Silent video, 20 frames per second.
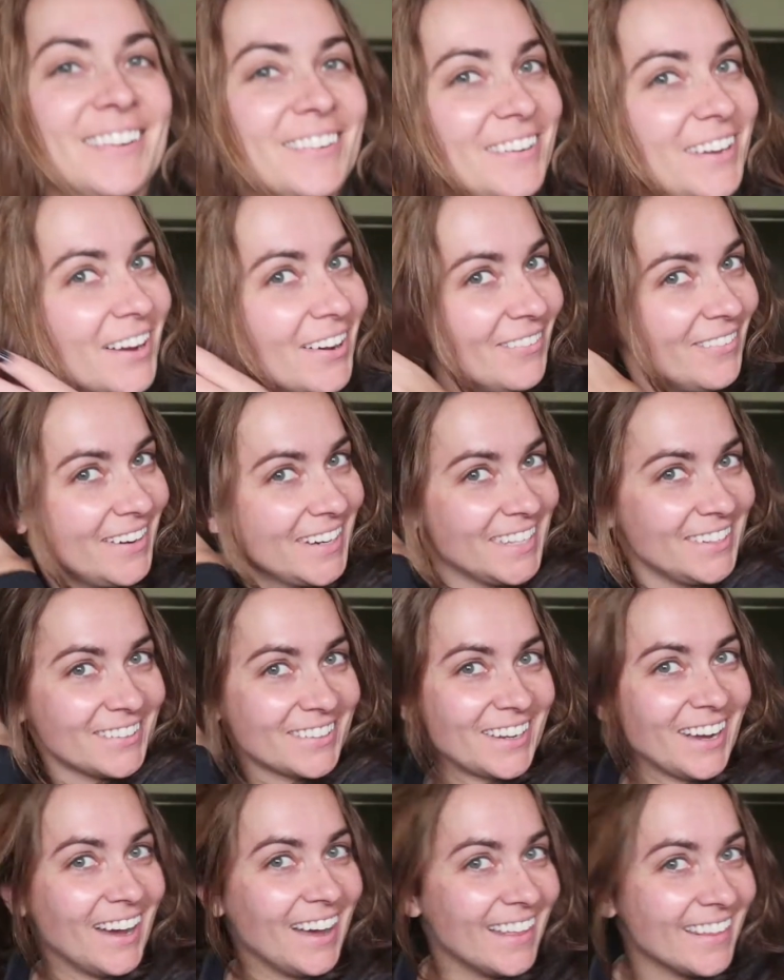I don't know what
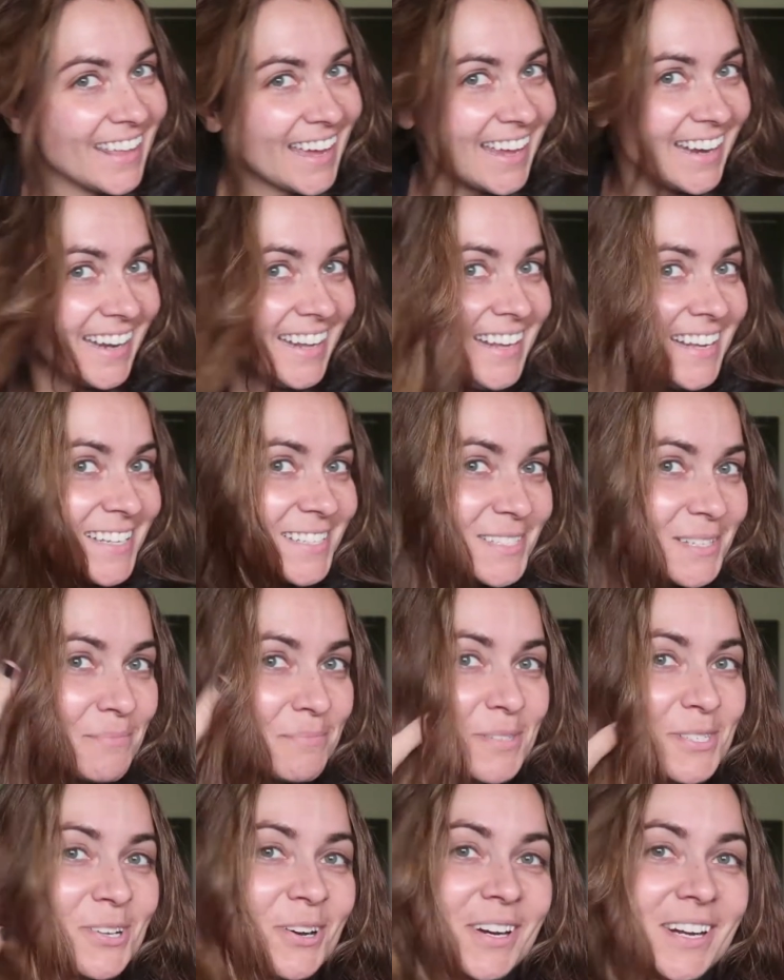you'd call that.
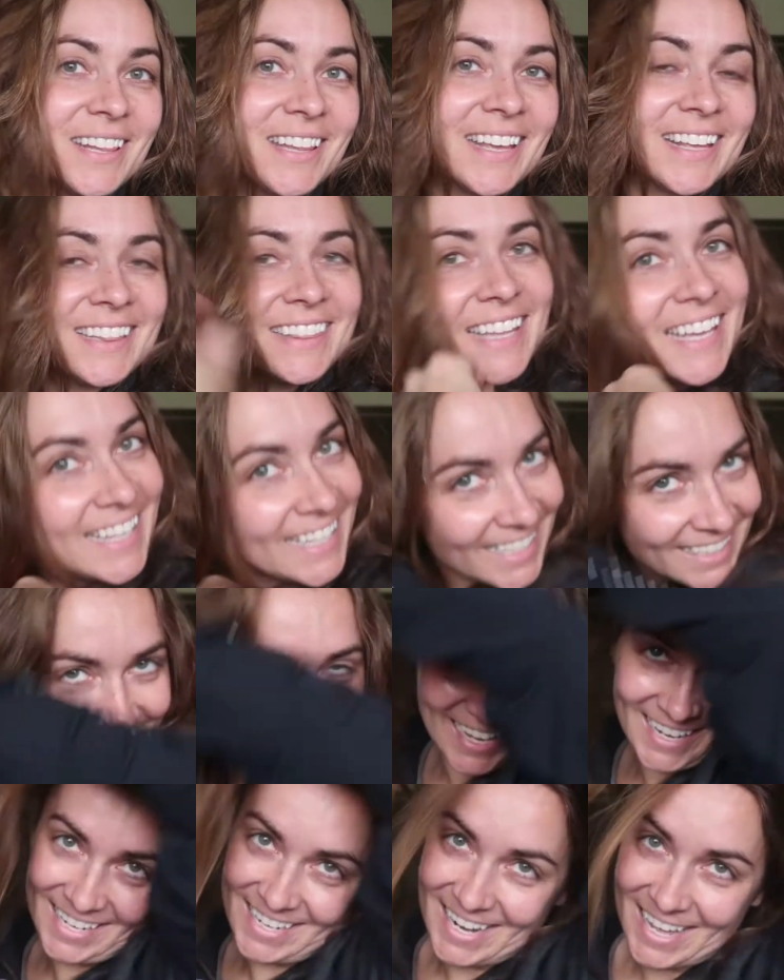Some sort of like lady
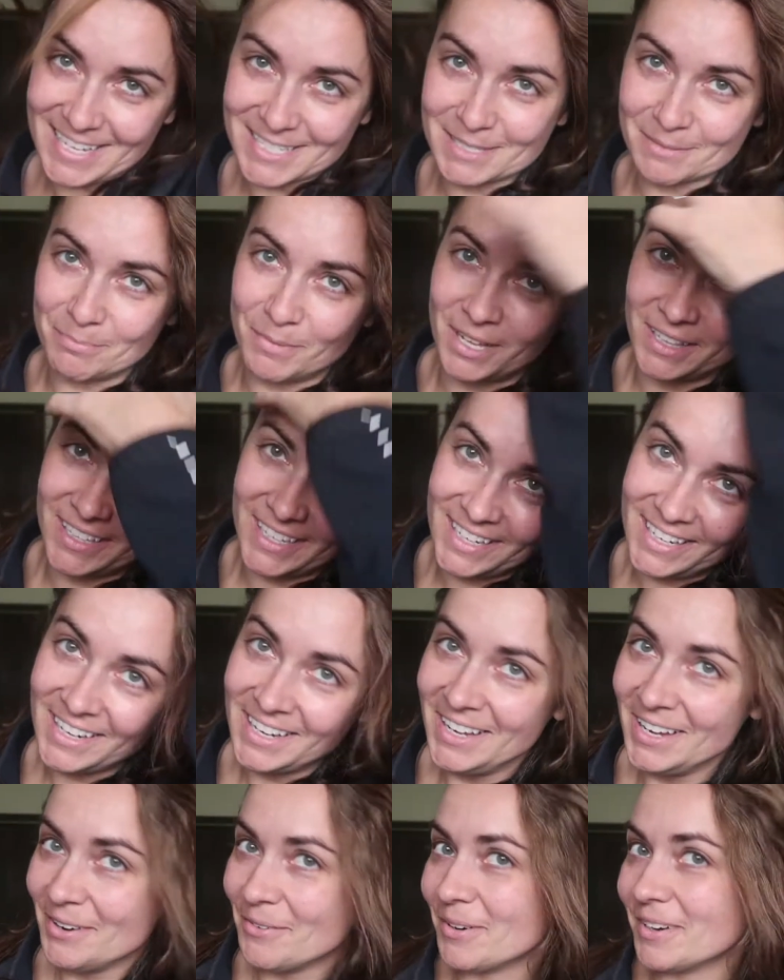lioness mullet
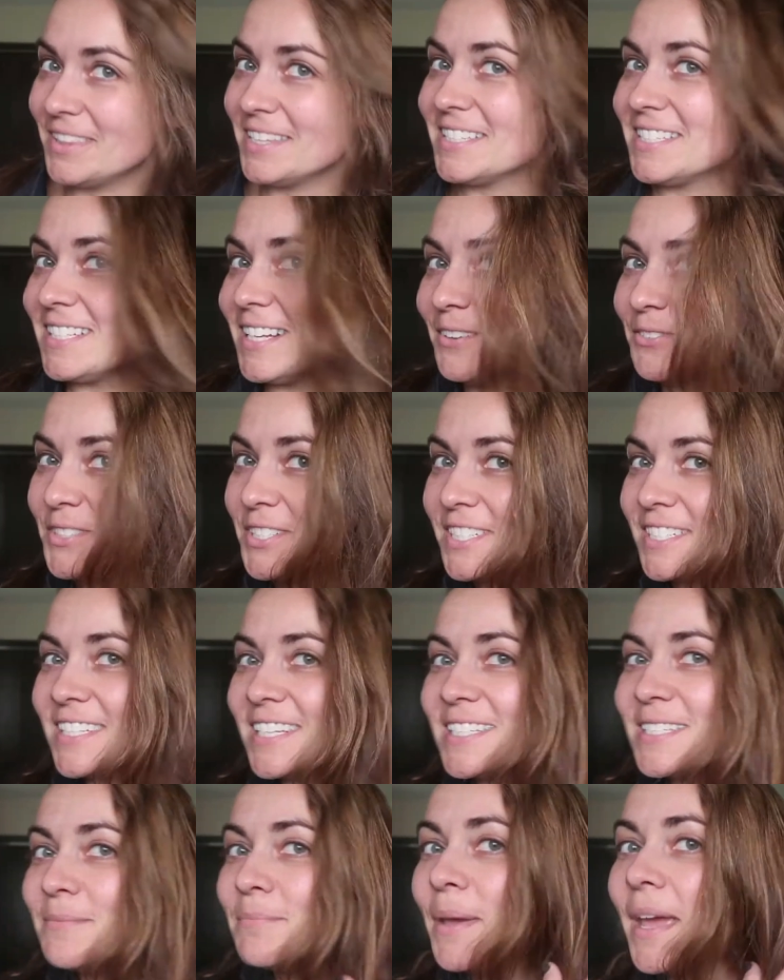where the stuff just
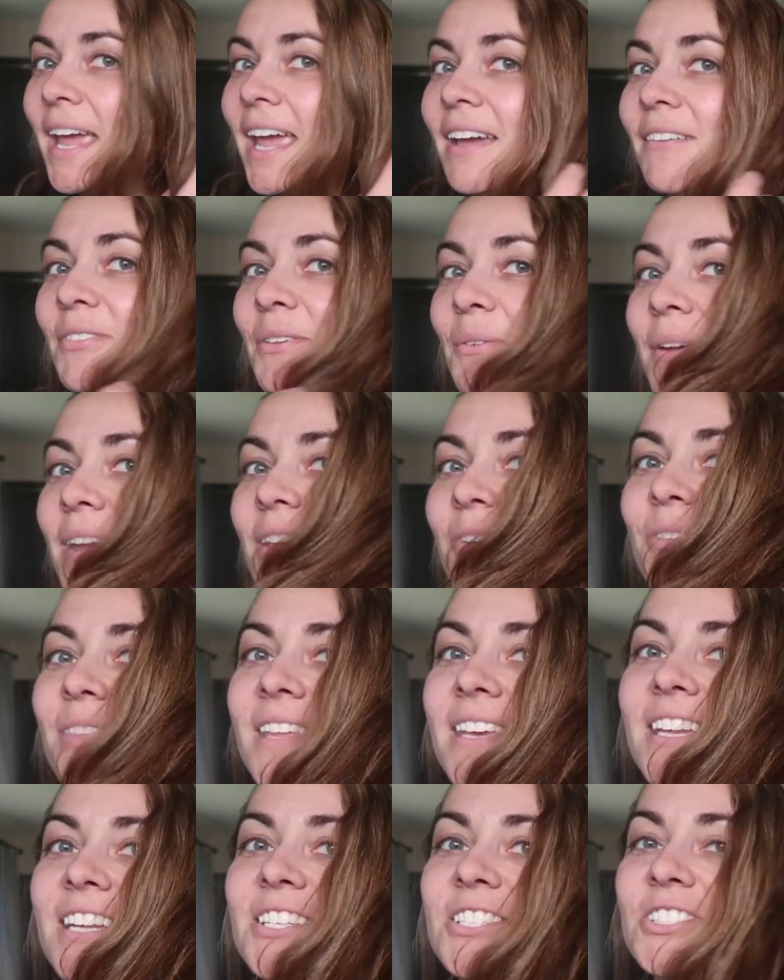doesn't behave the way you
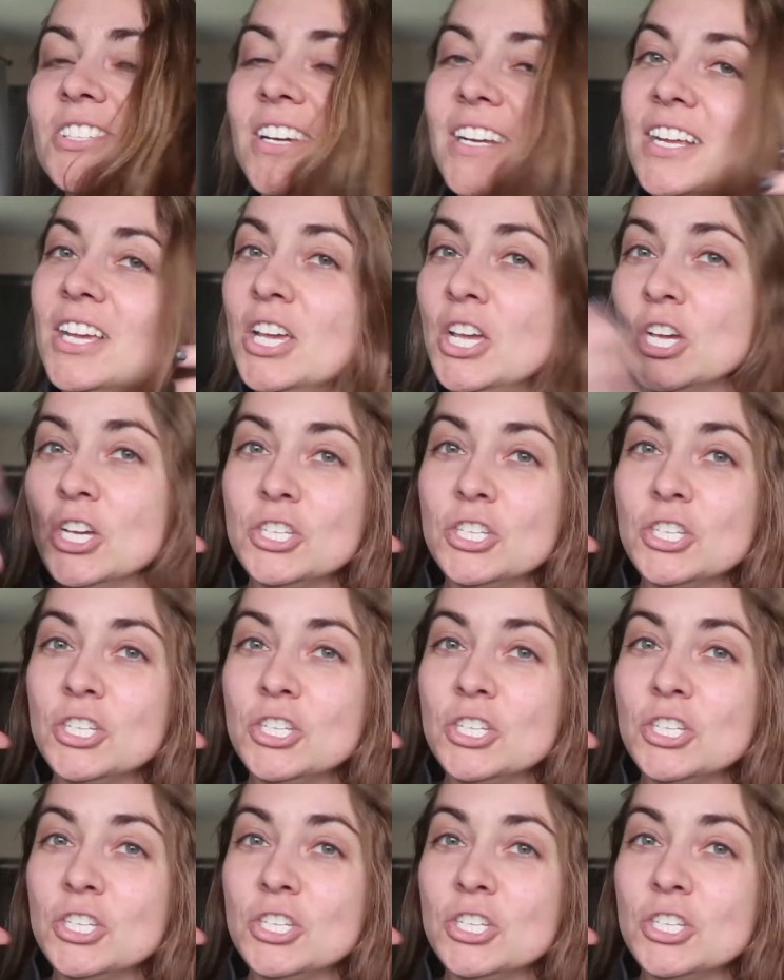think it should.